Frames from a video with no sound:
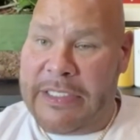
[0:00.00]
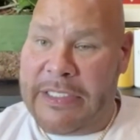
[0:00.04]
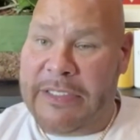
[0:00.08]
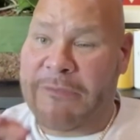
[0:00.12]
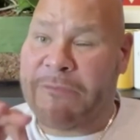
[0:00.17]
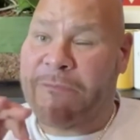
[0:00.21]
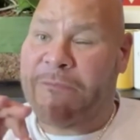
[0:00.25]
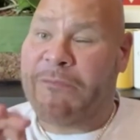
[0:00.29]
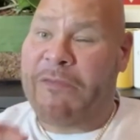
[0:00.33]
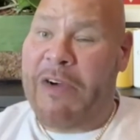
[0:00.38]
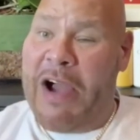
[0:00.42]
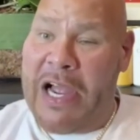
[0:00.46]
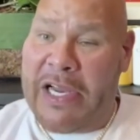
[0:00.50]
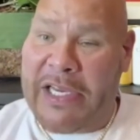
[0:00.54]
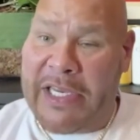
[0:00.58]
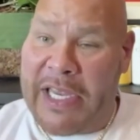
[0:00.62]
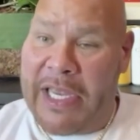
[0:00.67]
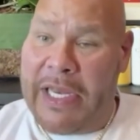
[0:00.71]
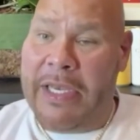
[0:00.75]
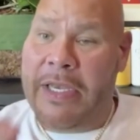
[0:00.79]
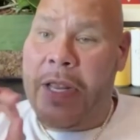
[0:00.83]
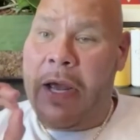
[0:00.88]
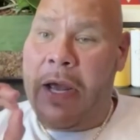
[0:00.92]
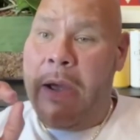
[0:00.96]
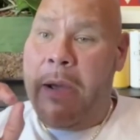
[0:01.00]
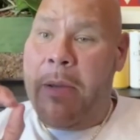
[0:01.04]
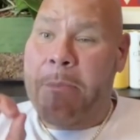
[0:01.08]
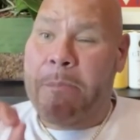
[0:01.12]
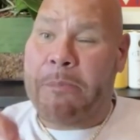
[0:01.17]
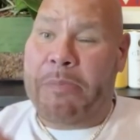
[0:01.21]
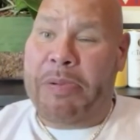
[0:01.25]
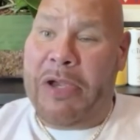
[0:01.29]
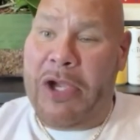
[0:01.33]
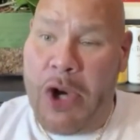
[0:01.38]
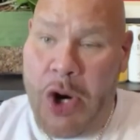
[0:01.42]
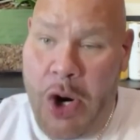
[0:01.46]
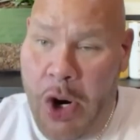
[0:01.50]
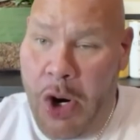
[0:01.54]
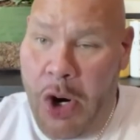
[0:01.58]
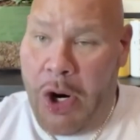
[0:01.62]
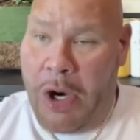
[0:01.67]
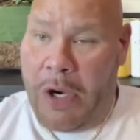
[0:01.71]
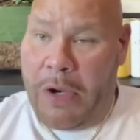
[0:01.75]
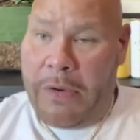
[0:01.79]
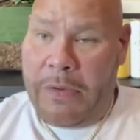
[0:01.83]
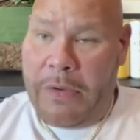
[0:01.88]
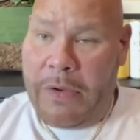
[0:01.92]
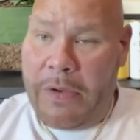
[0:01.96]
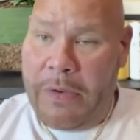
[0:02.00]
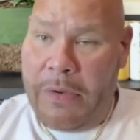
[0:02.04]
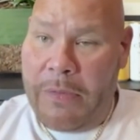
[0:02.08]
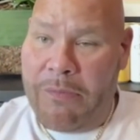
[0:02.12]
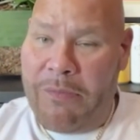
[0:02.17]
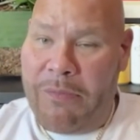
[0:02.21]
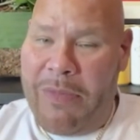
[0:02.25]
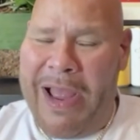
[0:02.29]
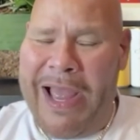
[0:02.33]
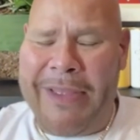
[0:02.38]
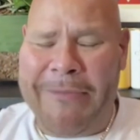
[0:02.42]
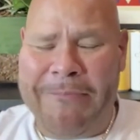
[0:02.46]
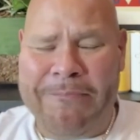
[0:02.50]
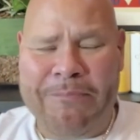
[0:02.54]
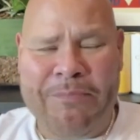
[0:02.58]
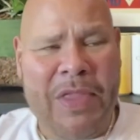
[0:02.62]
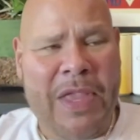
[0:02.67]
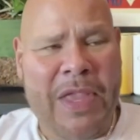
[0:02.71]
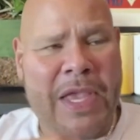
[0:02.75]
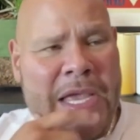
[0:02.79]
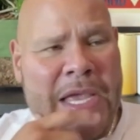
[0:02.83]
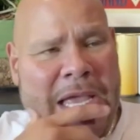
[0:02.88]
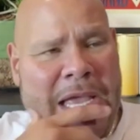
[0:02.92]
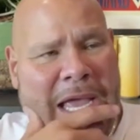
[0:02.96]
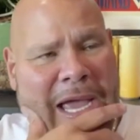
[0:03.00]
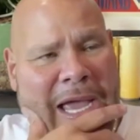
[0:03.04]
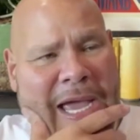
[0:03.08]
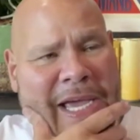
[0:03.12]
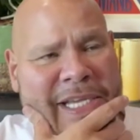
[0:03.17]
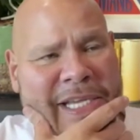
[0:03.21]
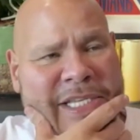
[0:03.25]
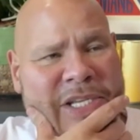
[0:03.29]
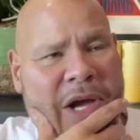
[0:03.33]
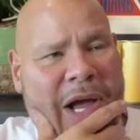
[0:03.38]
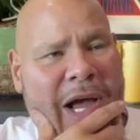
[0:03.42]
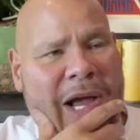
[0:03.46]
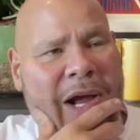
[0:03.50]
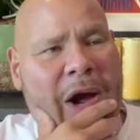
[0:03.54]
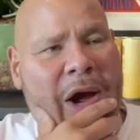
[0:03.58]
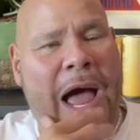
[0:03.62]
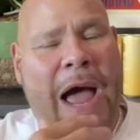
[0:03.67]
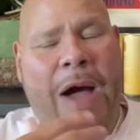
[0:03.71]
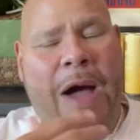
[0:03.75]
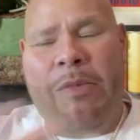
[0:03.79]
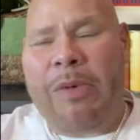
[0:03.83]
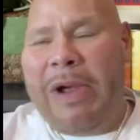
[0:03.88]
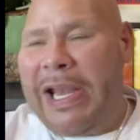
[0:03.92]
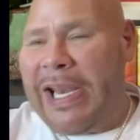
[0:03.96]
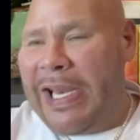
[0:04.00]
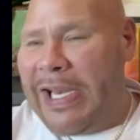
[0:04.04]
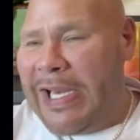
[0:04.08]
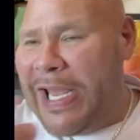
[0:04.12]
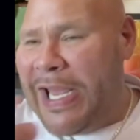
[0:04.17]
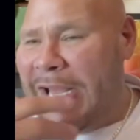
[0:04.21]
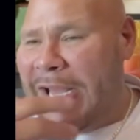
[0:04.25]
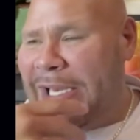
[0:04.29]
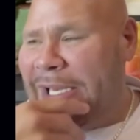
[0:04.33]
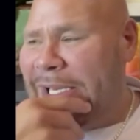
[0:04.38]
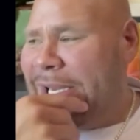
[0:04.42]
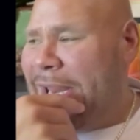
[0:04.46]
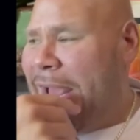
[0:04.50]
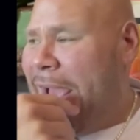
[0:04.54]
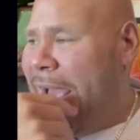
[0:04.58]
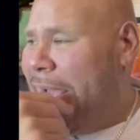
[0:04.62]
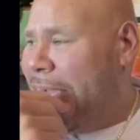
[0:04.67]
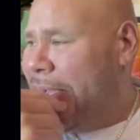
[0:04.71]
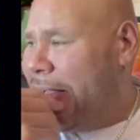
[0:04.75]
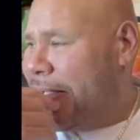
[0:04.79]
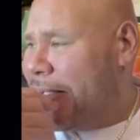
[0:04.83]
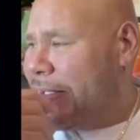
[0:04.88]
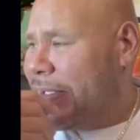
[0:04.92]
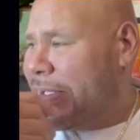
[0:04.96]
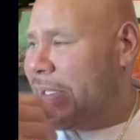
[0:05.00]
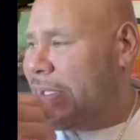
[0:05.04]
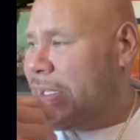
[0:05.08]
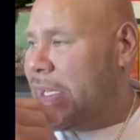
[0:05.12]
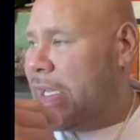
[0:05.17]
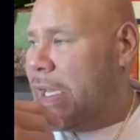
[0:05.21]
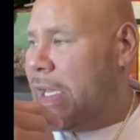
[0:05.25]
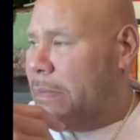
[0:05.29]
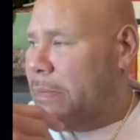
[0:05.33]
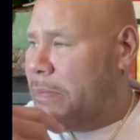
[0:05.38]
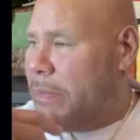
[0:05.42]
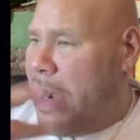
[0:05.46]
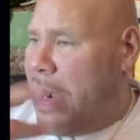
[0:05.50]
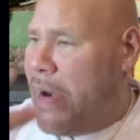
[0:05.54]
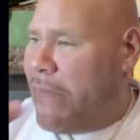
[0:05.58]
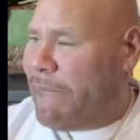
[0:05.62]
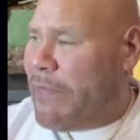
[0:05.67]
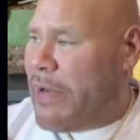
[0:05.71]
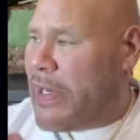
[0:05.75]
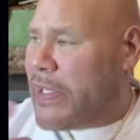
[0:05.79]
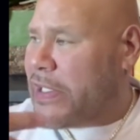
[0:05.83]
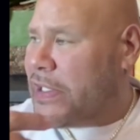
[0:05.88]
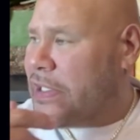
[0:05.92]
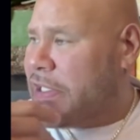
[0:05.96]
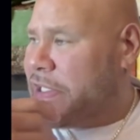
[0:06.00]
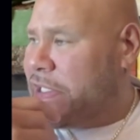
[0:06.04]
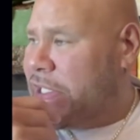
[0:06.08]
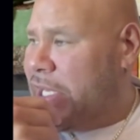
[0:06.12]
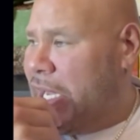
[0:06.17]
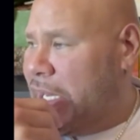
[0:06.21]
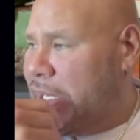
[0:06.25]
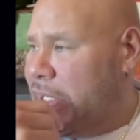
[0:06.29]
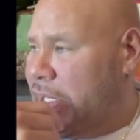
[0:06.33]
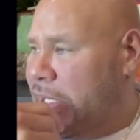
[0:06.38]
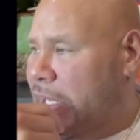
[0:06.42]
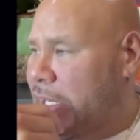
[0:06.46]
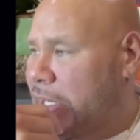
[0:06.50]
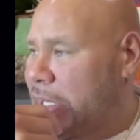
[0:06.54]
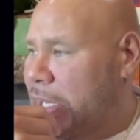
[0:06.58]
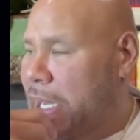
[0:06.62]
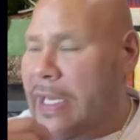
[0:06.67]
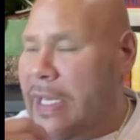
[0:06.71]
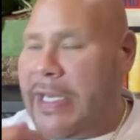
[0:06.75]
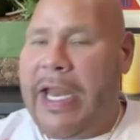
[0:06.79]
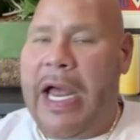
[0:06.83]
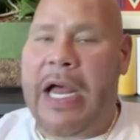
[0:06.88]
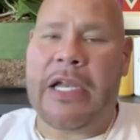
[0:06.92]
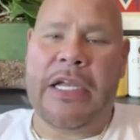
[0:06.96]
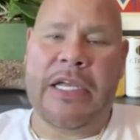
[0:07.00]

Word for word: It's fucking pure, right? And so I went in there today, motherfucking shitting in there.